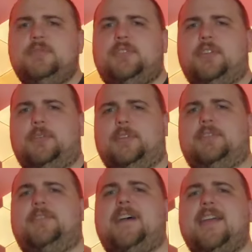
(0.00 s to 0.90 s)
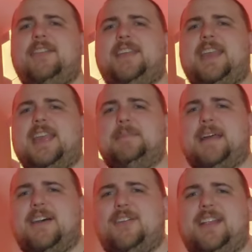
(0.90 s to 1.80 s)
2 has finally came
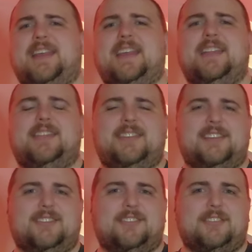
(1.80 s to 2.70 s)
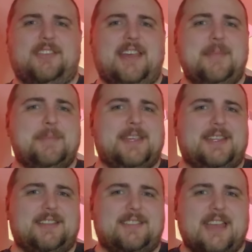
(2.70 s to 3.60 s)
out and hit theaters, and that
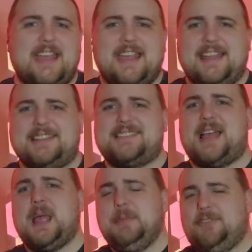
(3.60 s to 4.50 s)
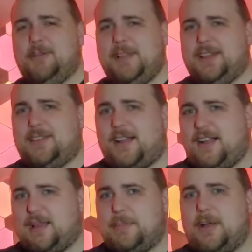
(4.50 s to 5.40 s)
means it's time for me to talk
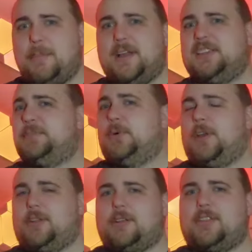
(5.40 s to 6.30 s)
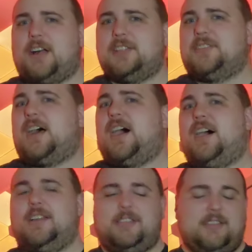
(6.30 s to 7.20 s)
about my spoiler thoughts
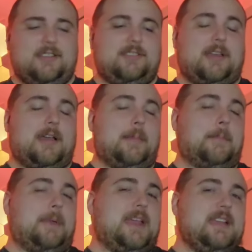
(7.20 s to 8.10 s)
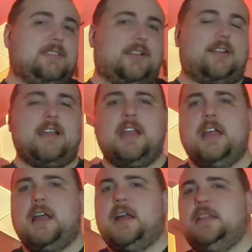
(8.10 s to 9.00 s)
on this amazing,
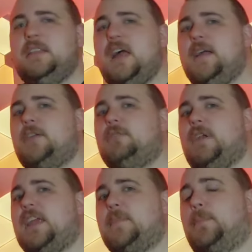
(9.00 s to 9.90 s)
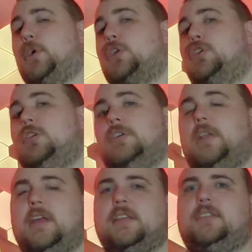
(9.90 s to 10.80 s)
not great, but good
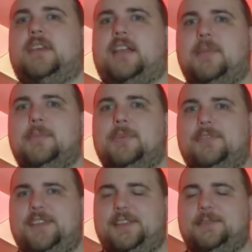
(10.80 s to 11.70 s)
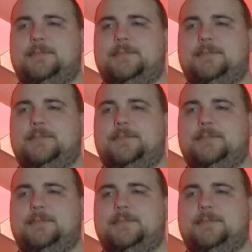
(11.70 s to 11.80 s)
second movie.